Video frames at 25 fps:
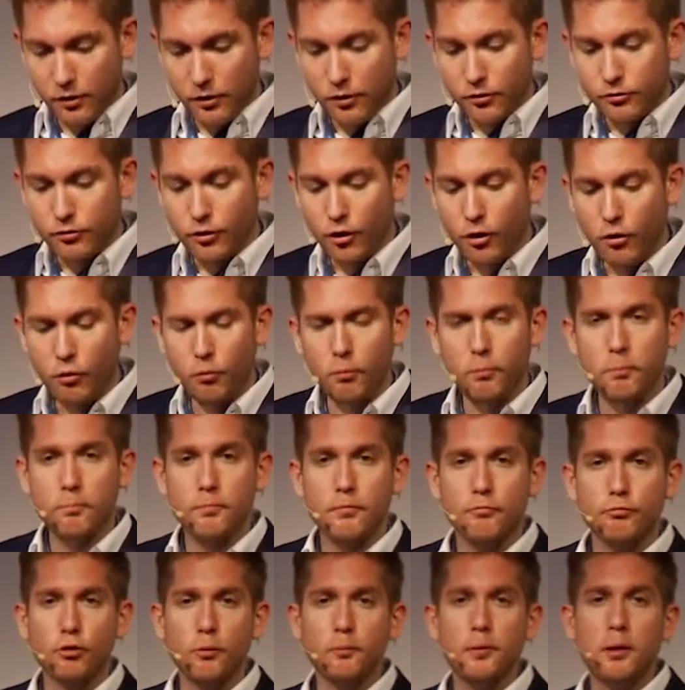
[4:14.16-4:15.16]
So
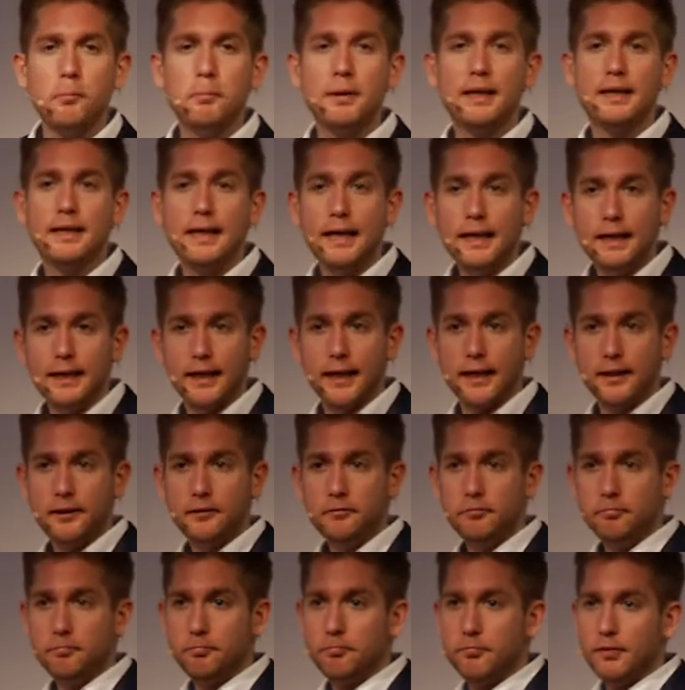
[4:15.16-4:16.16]
from the
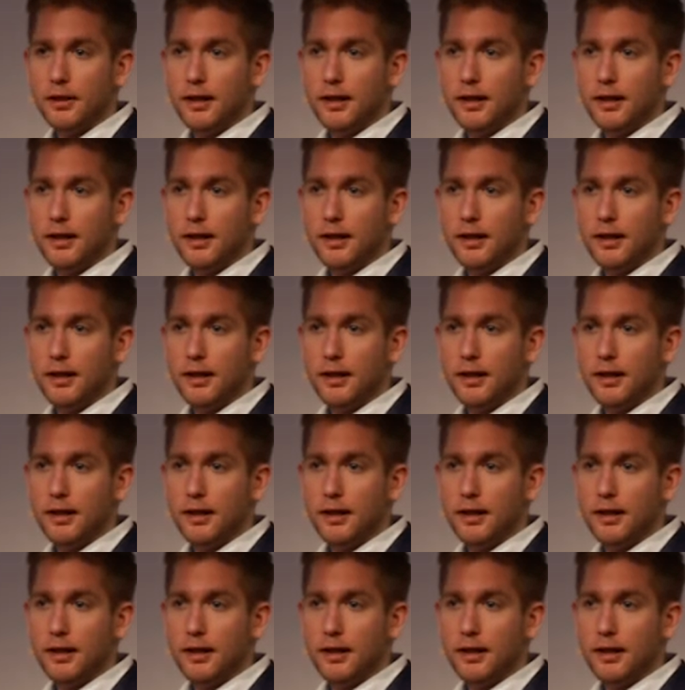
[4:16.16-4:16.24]
beginning,